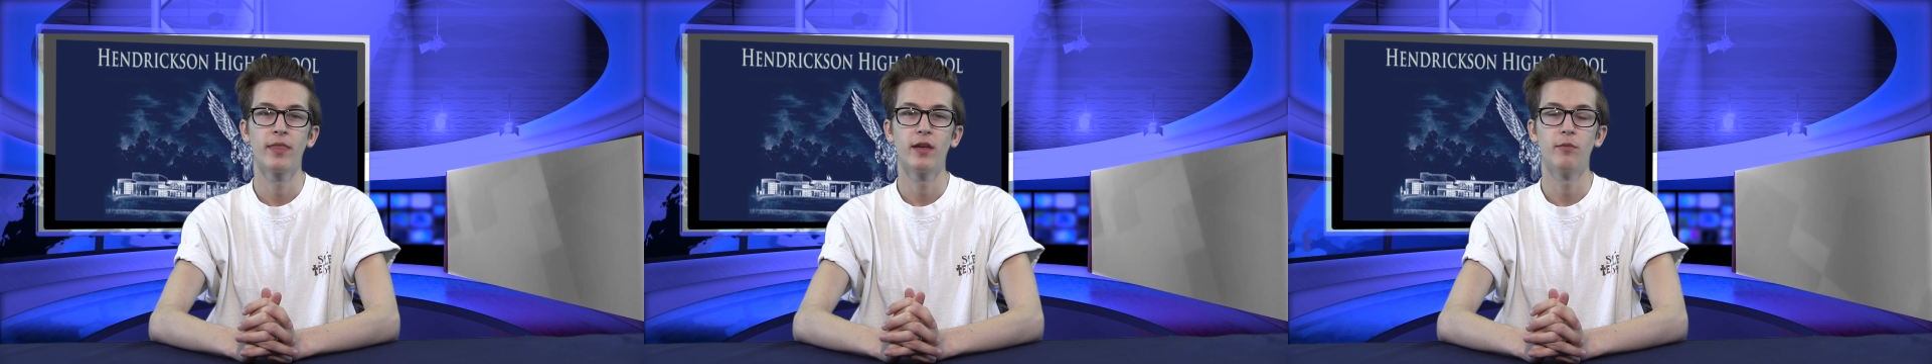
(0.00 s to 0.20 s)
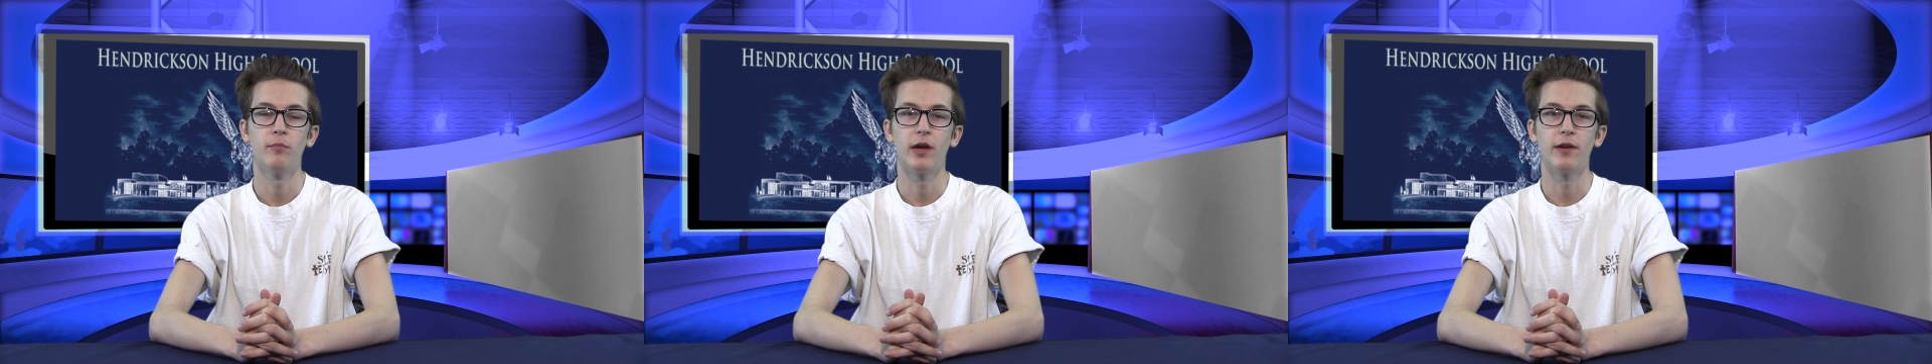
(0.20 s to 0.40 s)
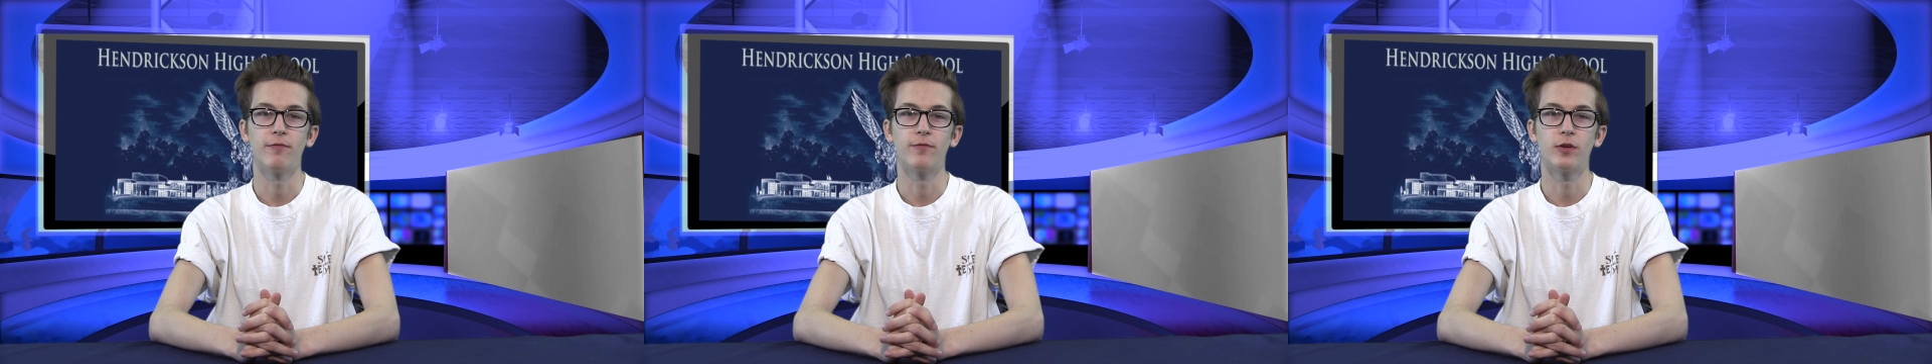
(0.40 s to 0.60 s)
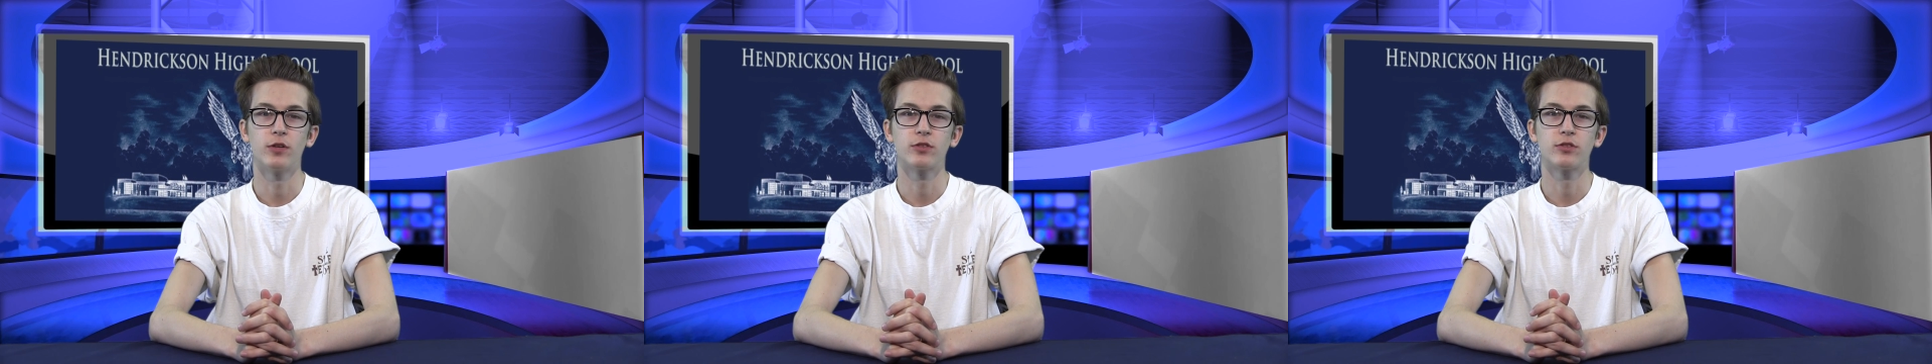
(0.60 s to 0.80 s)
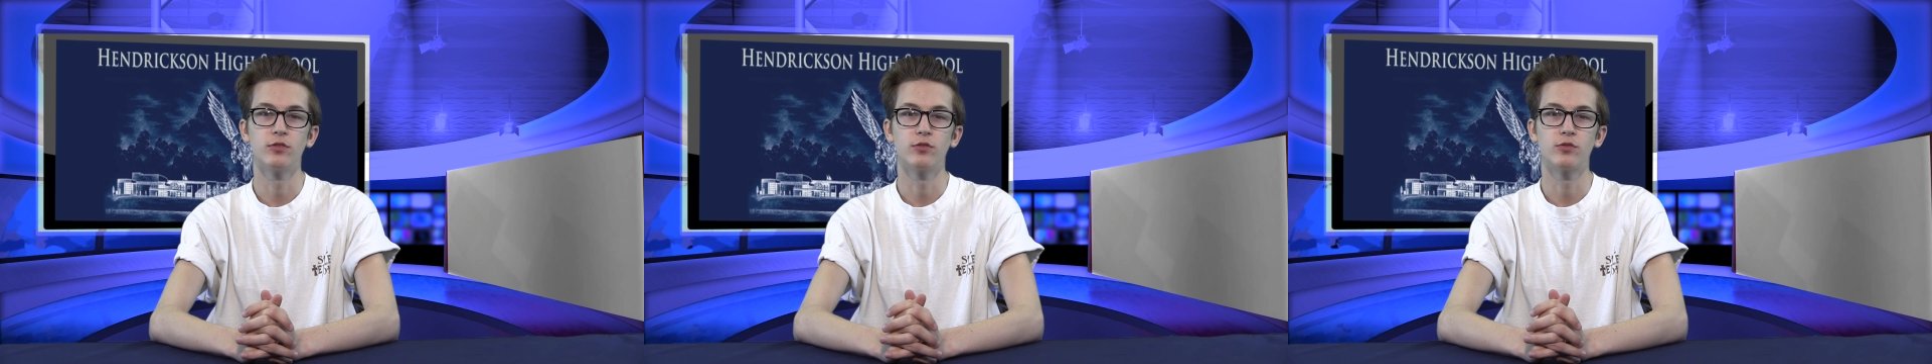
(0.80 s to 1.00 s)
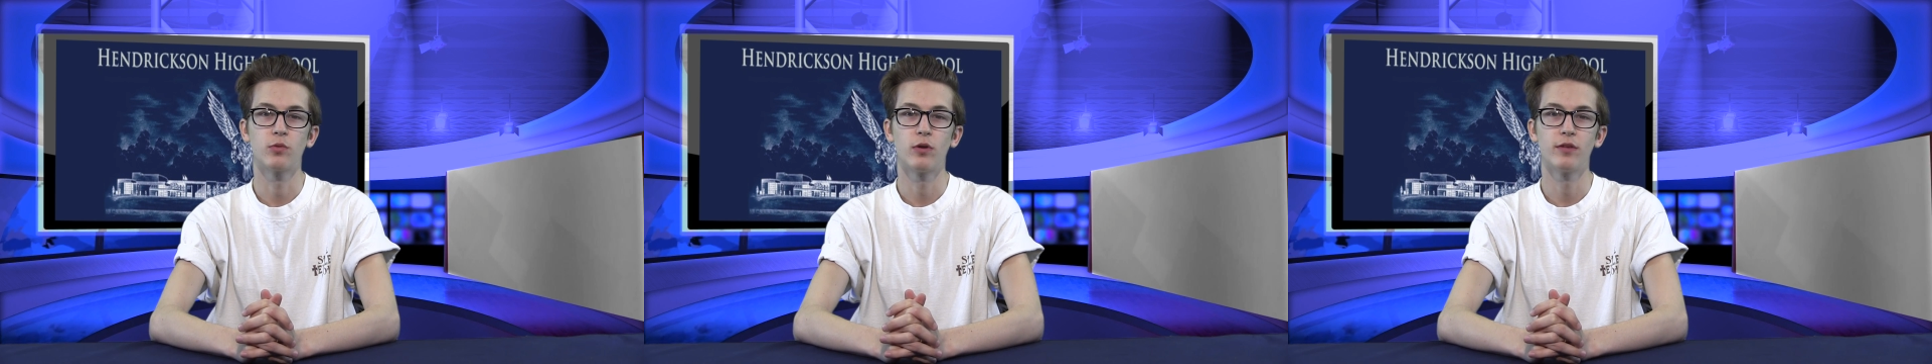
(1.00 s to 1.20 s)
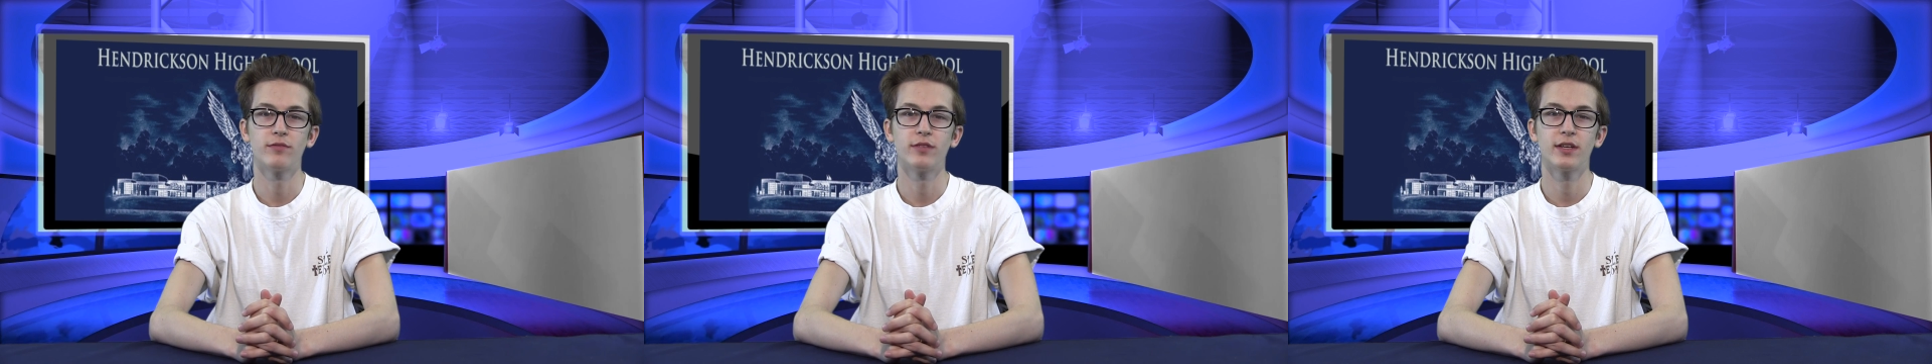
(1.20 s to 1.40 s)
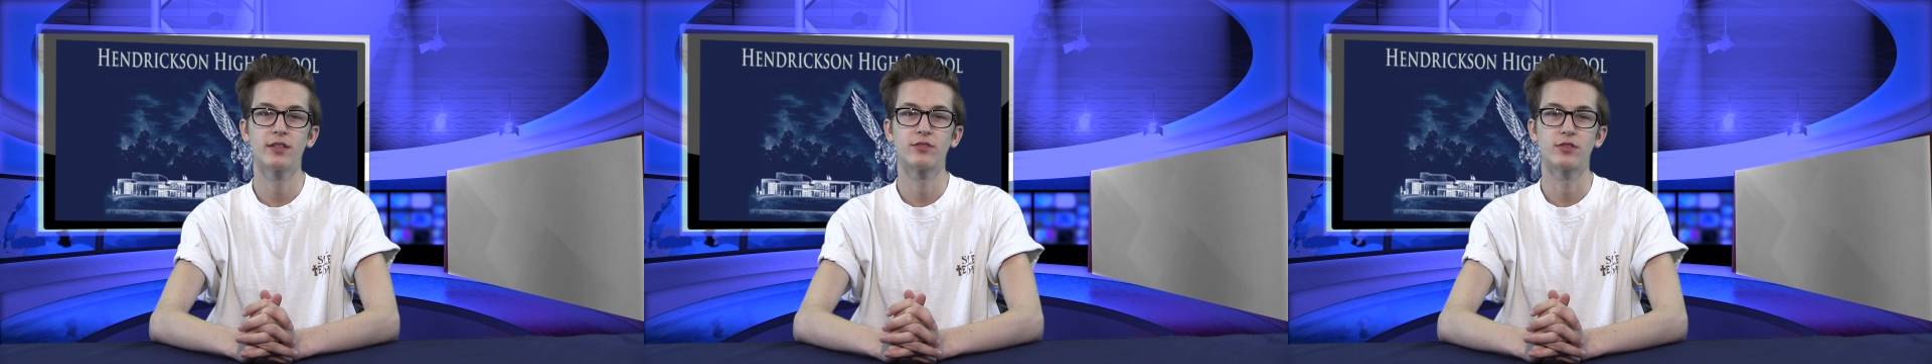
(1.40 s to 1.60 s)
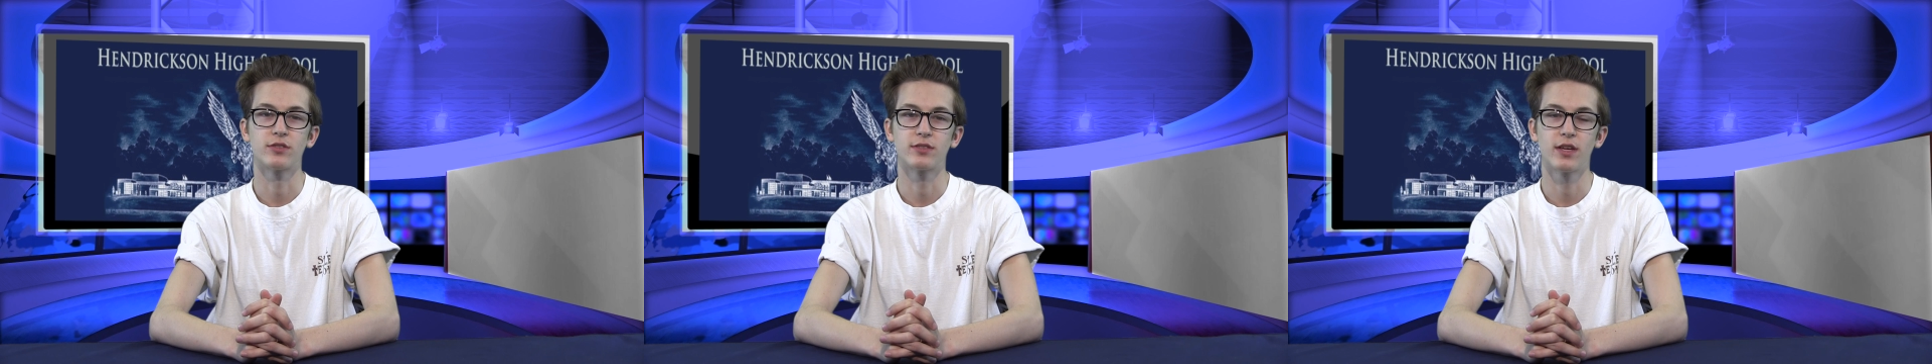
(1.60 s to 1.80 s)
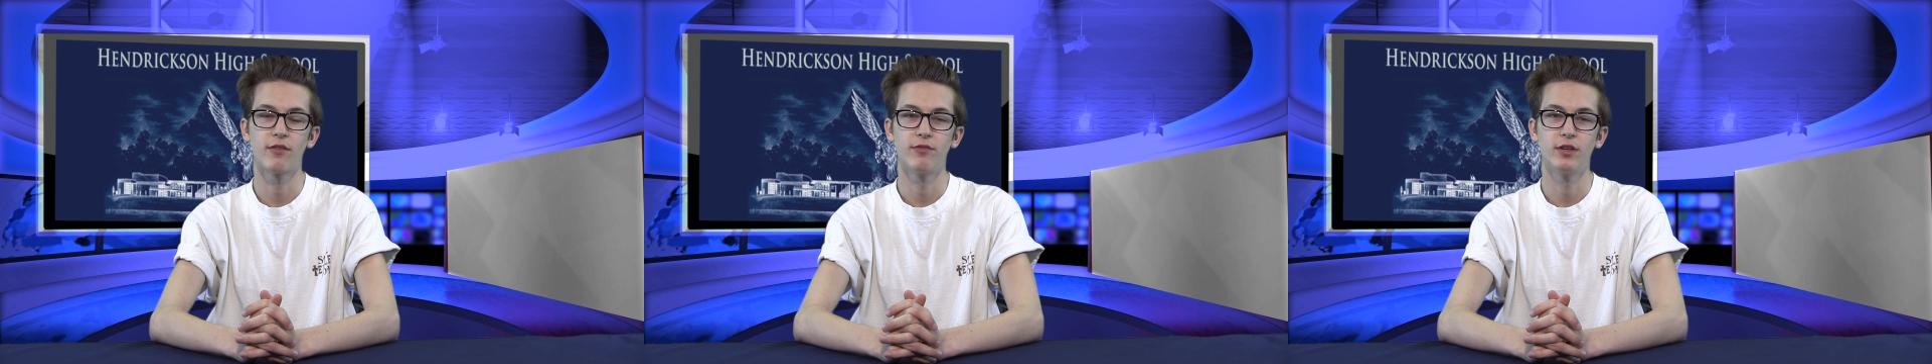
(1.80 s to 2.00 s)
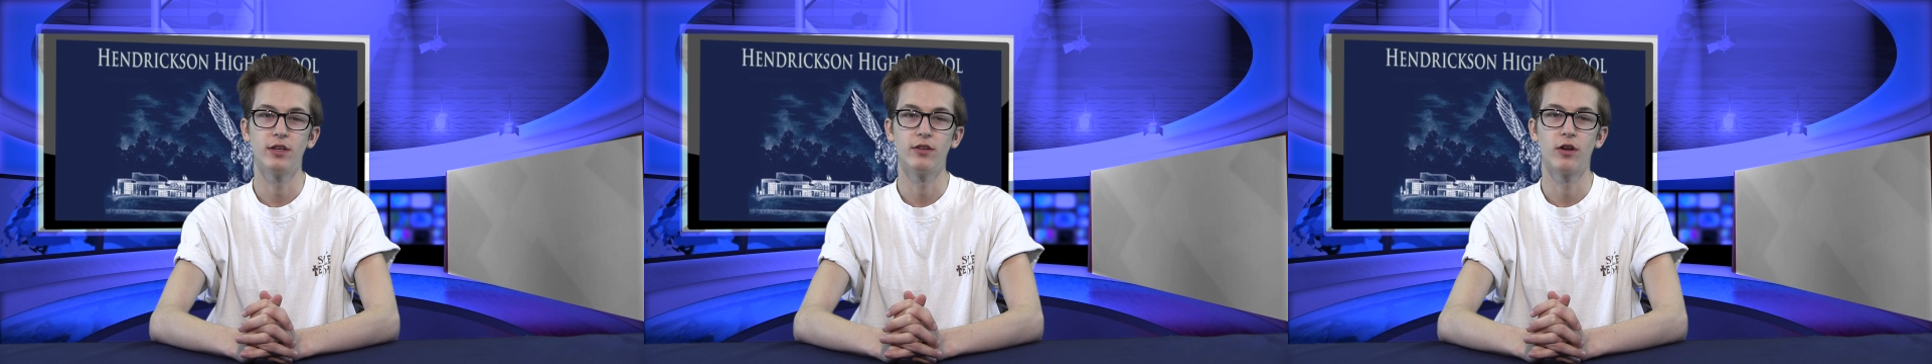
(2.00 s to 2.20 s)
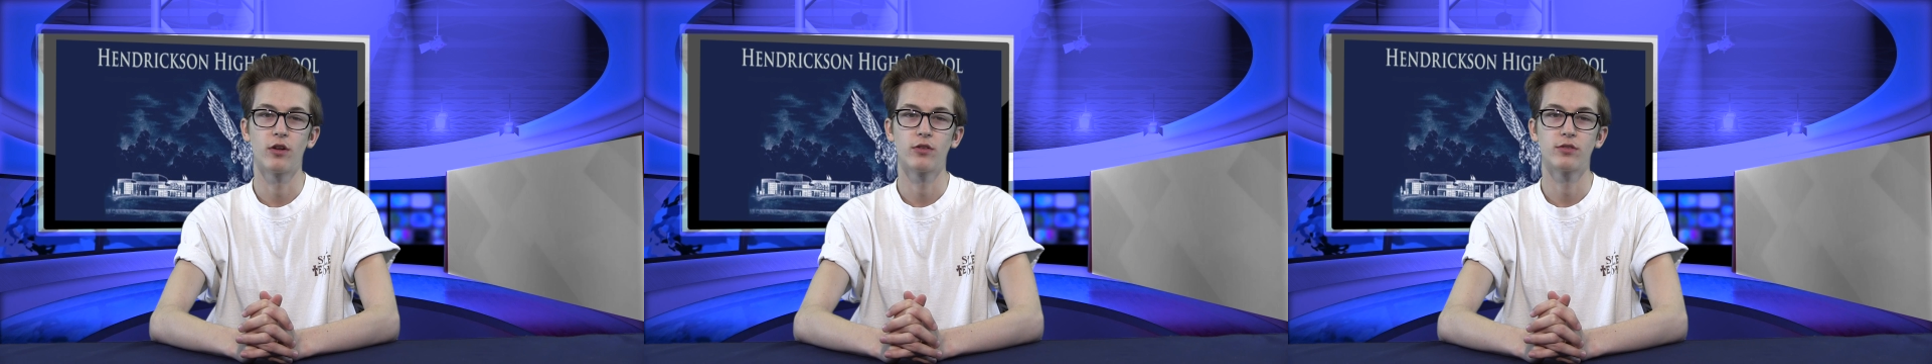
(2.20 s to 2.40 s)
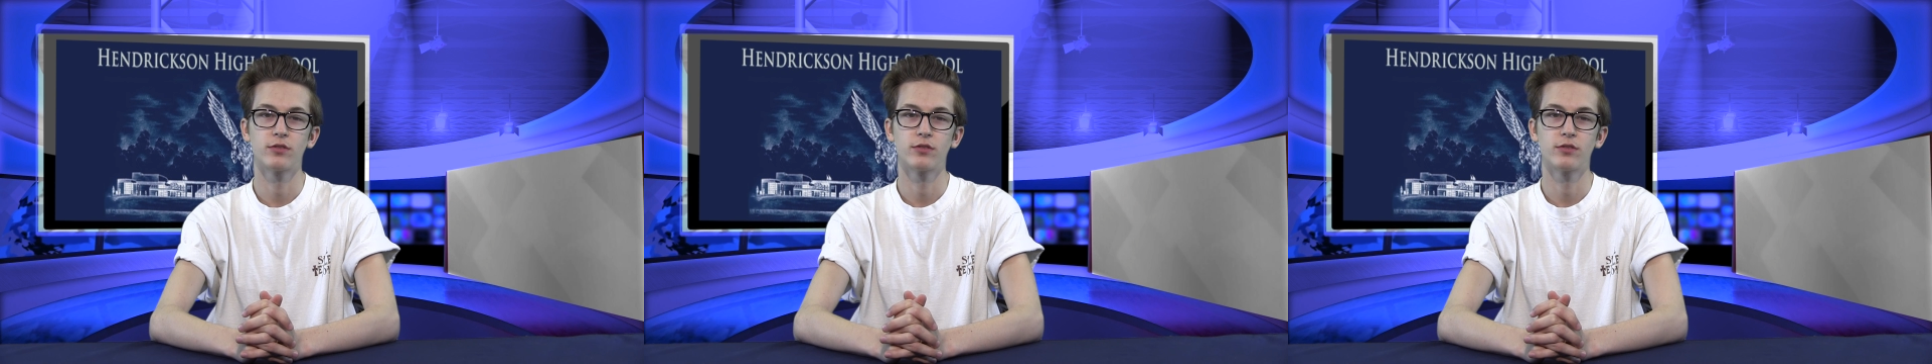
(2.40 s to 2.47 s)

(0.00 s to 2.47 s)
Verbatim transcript: and May 1st through 12th, tickets are $70.